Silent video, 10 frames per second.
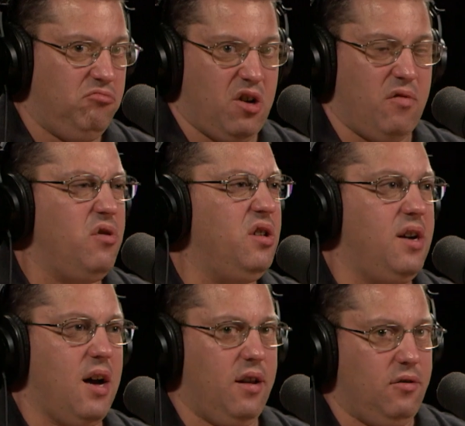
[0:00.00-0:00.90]
And I really
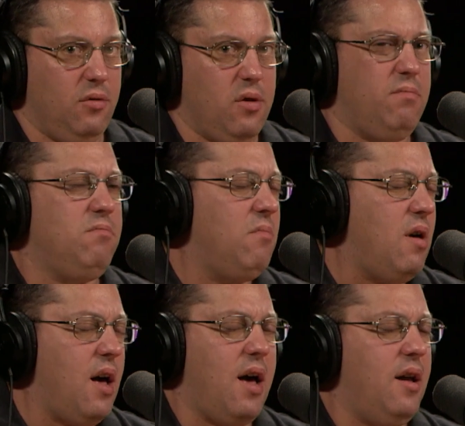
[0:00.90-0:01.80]
got into it,
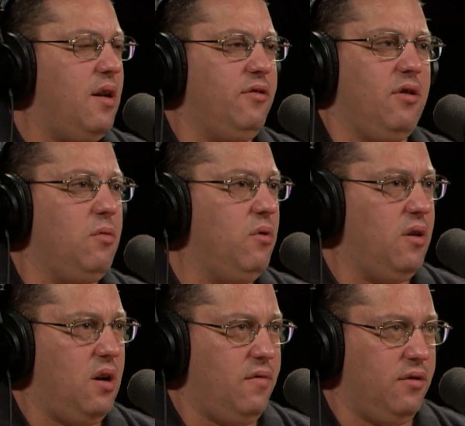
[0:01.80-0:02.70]
and I stuck with
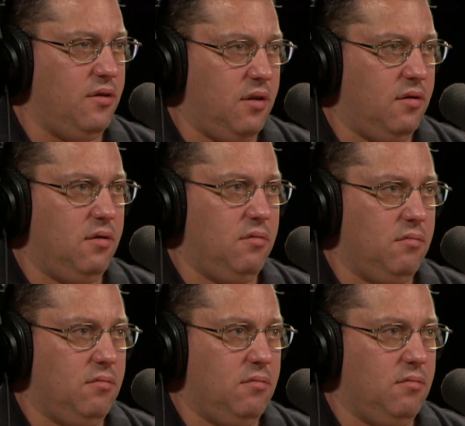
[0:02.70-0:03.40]
it ever since.